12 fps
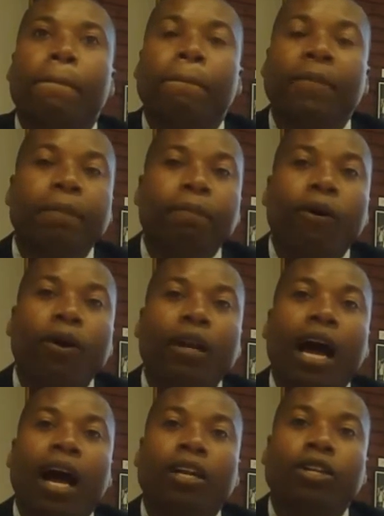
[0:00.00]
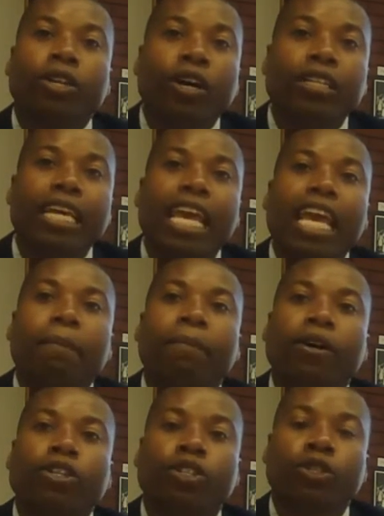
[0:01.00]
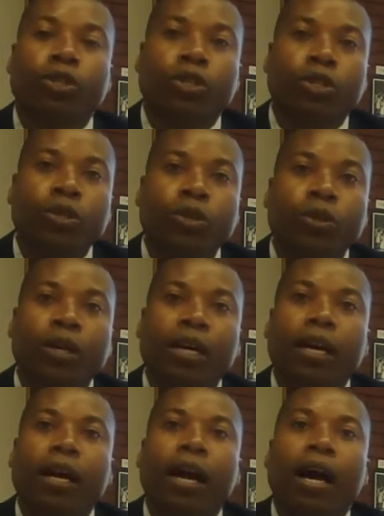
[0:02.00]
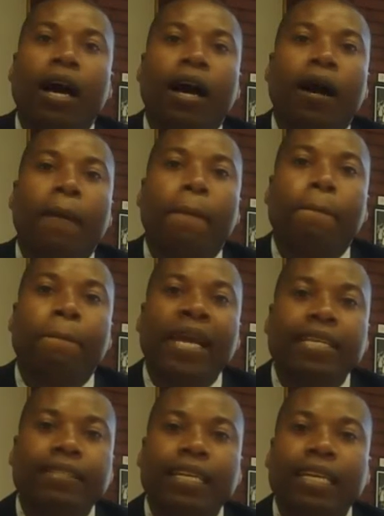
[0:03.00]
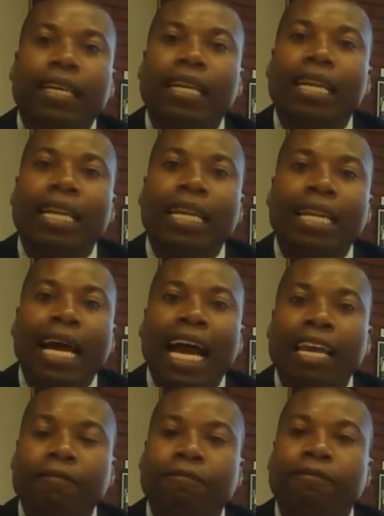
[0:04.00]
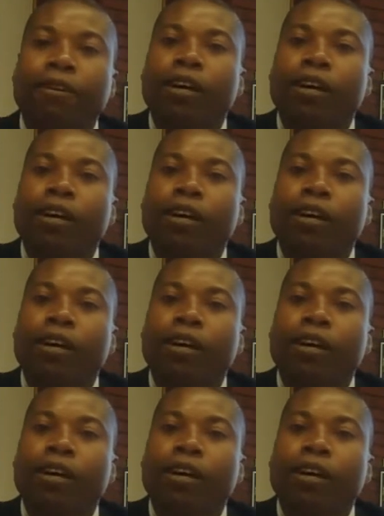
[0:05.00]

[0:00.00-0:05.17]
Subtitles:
people are not able to do basic life